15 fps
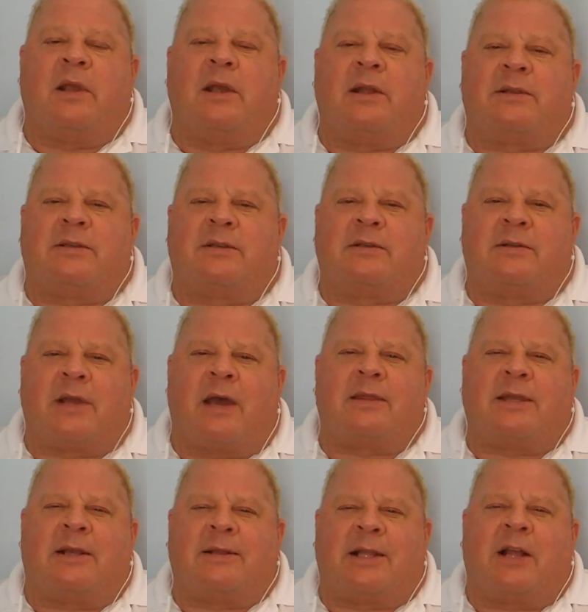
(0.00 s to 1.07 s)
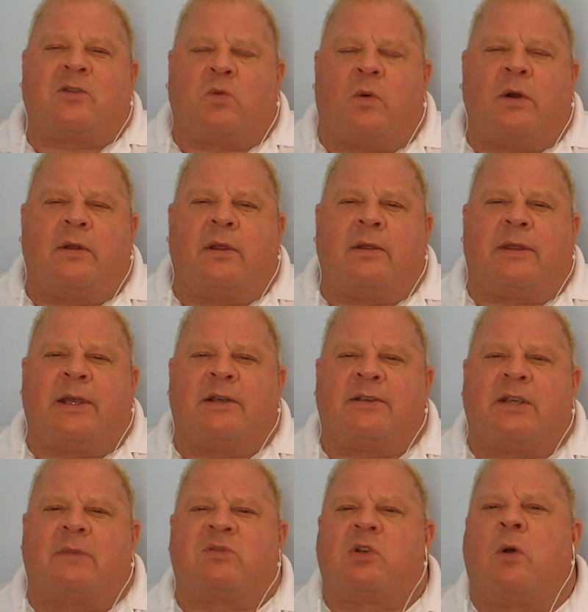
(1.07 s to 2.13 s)
I think that's one of the
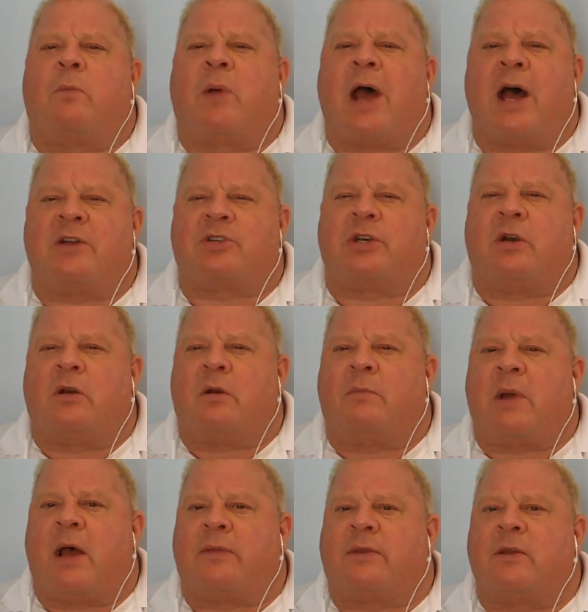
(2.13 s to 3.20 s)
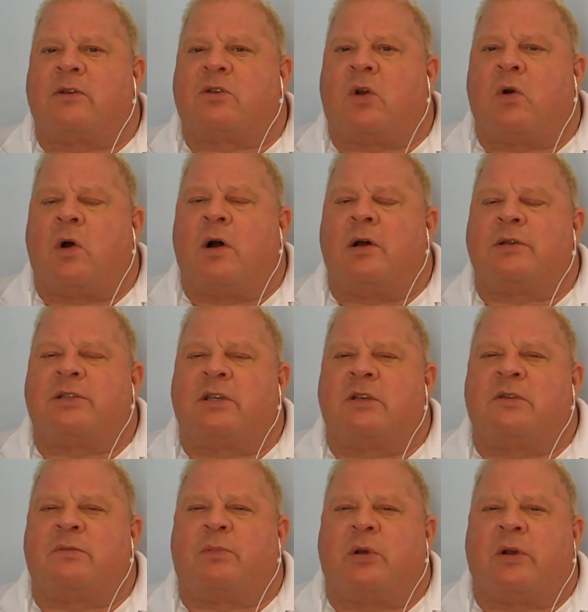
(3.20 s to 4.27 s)
things I'm so passionate about this cause
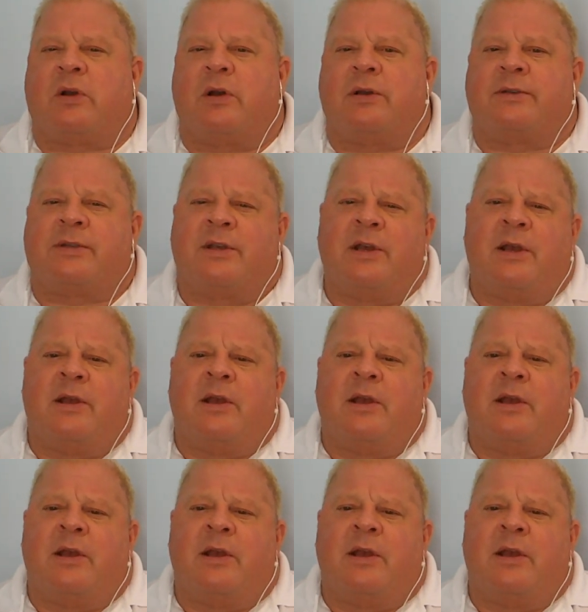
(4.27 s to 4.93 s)
is because